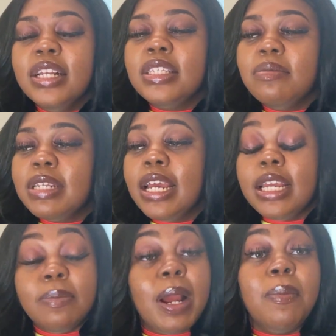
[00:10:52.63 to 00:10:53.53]
Sometimes,
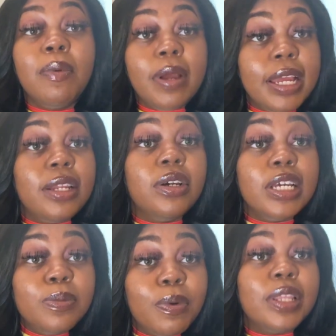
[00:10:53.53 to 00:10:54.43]

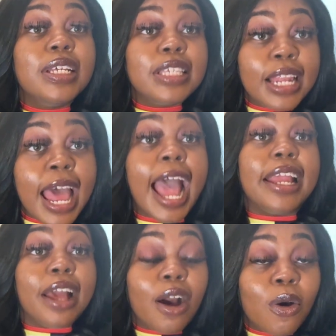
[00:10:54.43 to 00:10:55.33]
his brother is a lot,
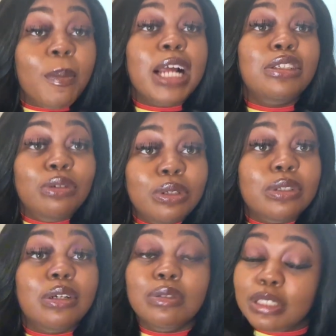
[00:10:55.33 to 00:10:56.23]
y'all. My
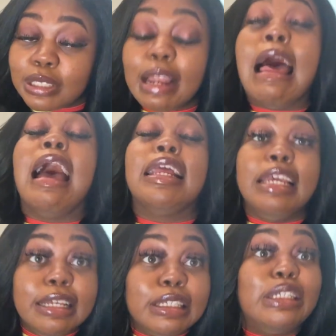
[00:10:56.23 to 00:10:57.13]
2-year-old is a lot.
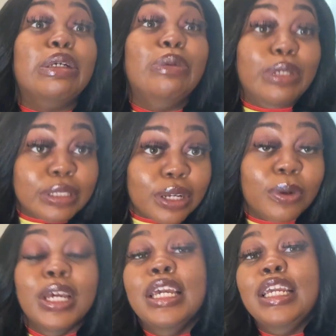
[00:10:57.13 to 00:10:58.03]
He's a 2 years
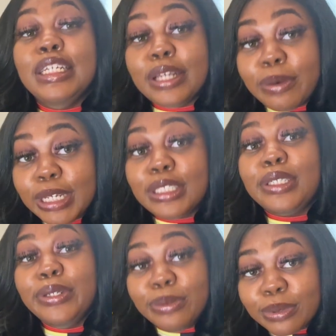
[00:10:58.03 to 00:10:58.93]
old. He's on his
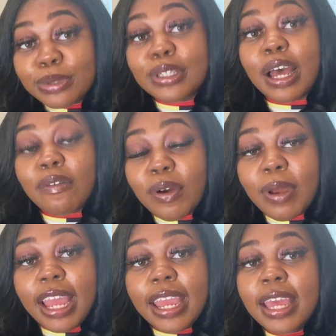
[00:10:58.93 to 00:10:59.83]
2 stuff,
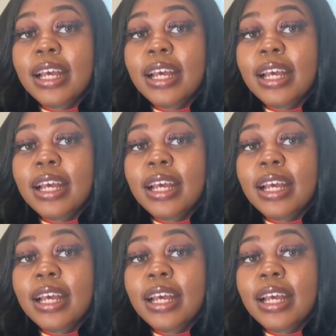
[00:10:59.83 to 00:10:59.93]
okay?